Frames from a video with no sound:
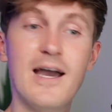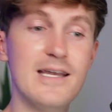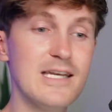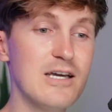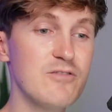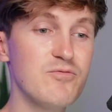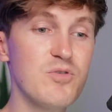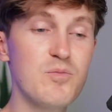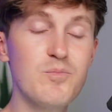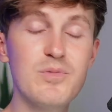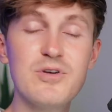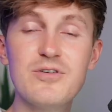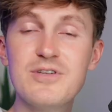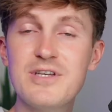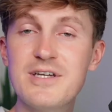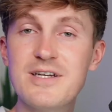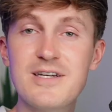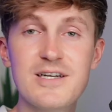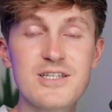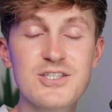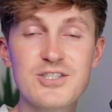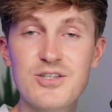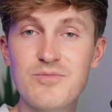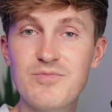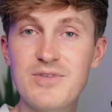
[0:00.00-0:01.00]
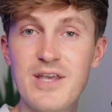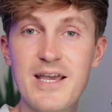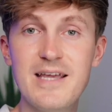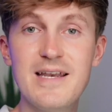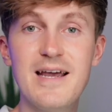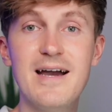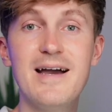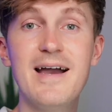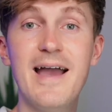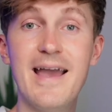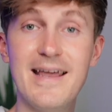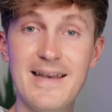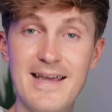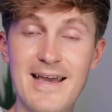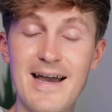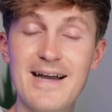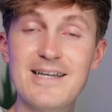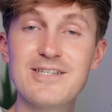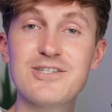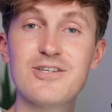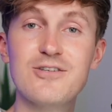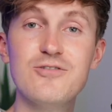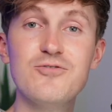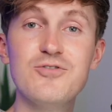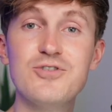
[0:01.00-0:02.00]
and I've been building custom data and AI
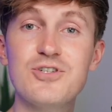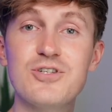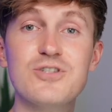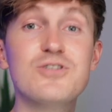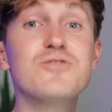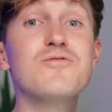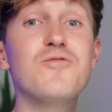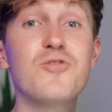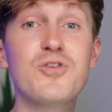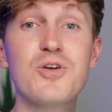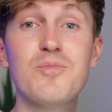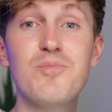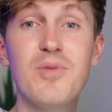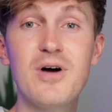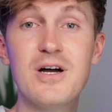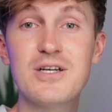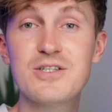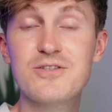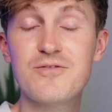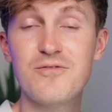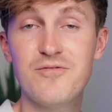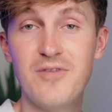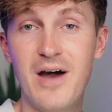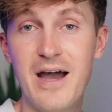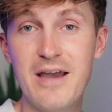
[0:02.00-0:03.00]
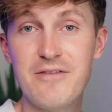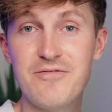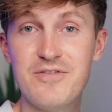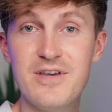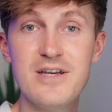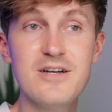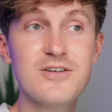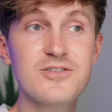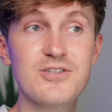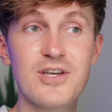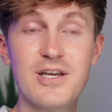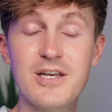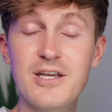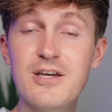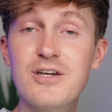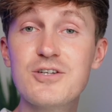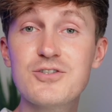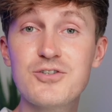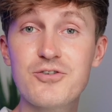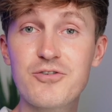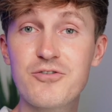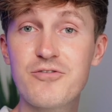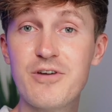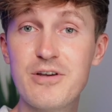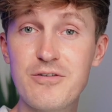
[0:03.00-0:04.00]
solutions for the past 5 years. And I
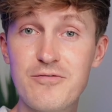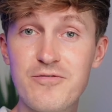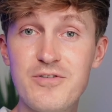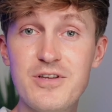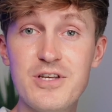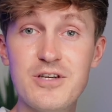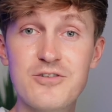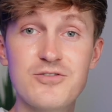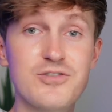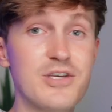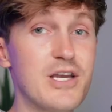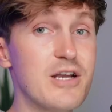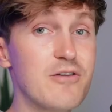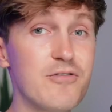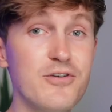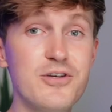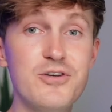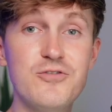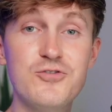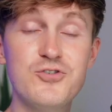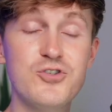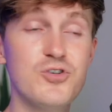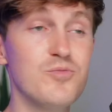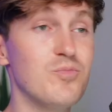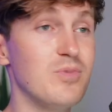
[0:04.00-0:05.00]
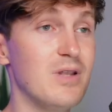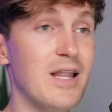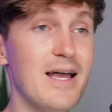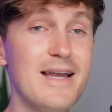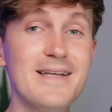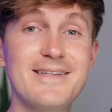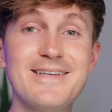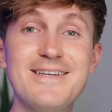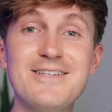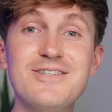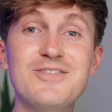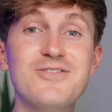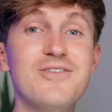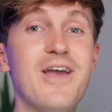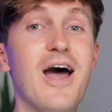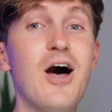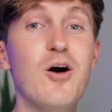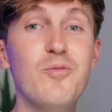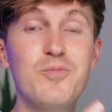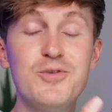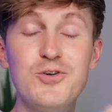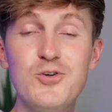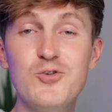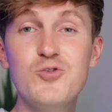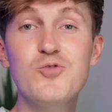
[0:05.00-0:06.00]
also create videos here on YouTube like this to
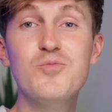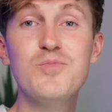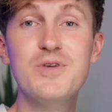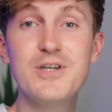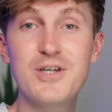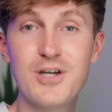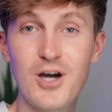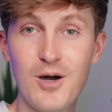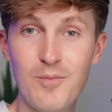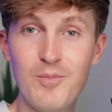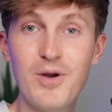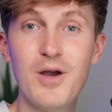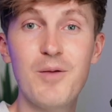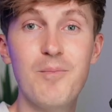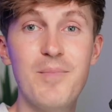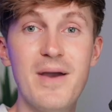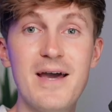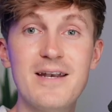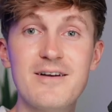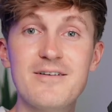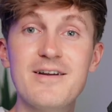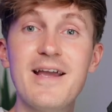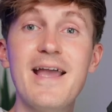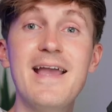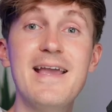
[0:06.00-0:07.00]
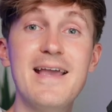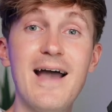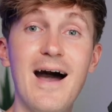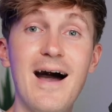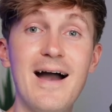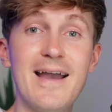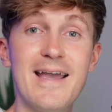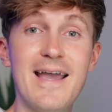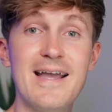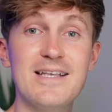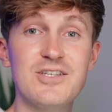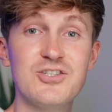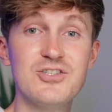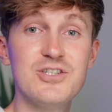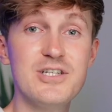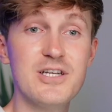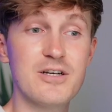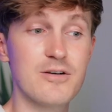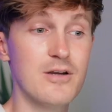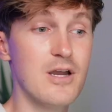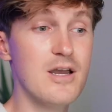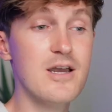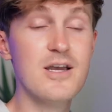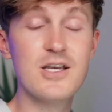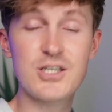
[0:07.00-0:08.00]
help you become a better AI
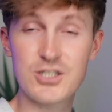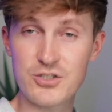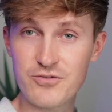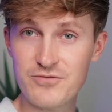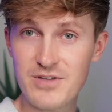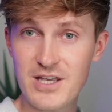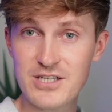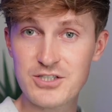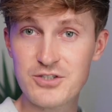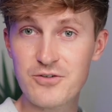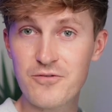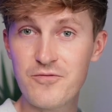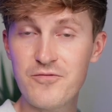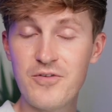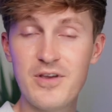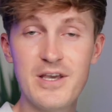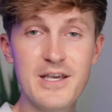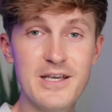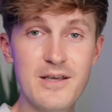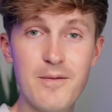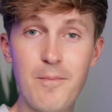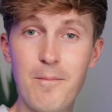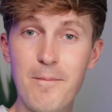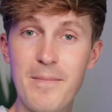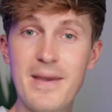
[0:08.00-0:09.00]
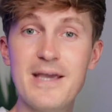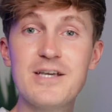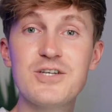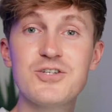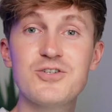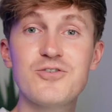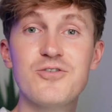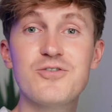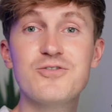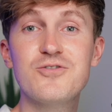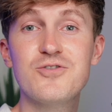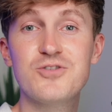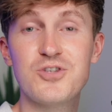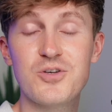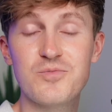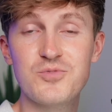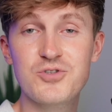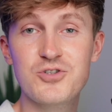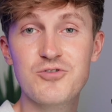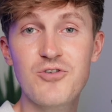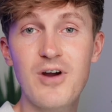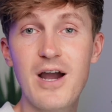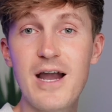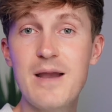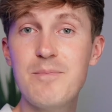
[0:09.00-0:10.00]
engineer. So if that's your thing, make sure to
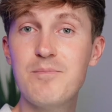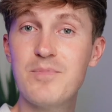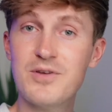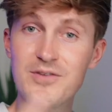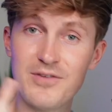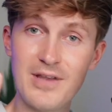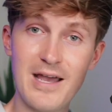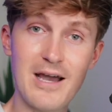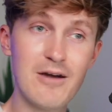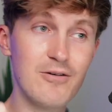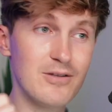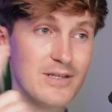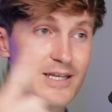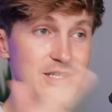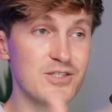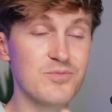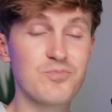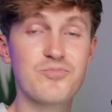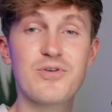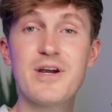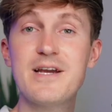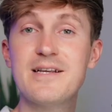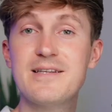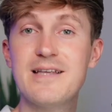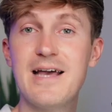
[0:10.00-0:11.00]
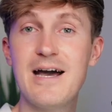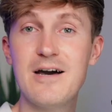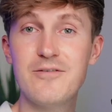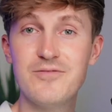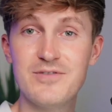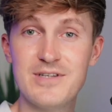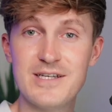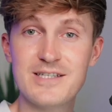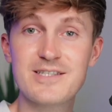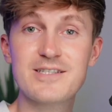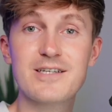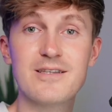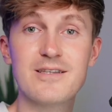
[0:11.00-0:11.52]
subscribe. But now let's break down this